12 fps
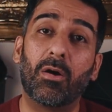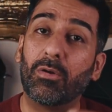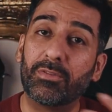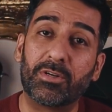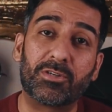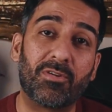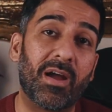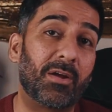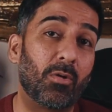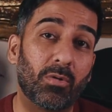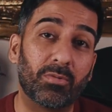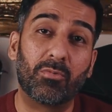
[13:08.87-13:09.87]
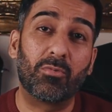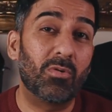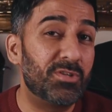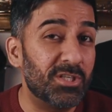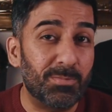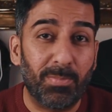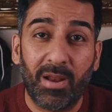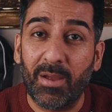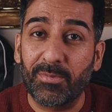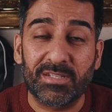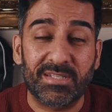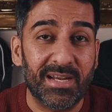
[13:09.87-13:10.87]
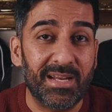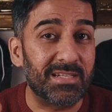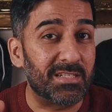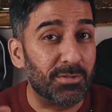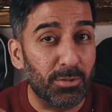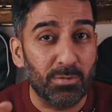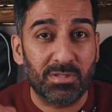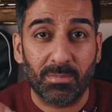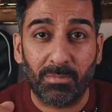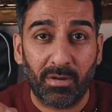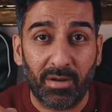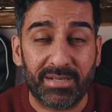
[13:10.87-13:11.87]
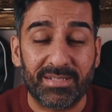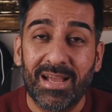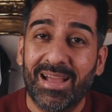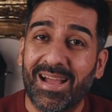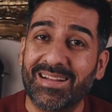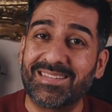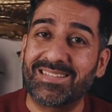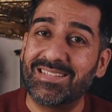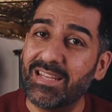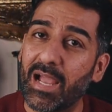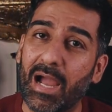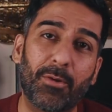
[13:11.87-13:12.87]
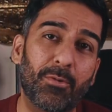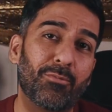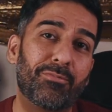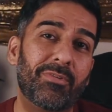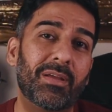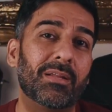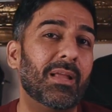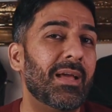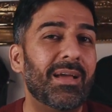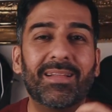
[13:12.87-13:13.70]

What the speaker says: on the track or on the road, just play with the settings, do some clicks and see how you feel.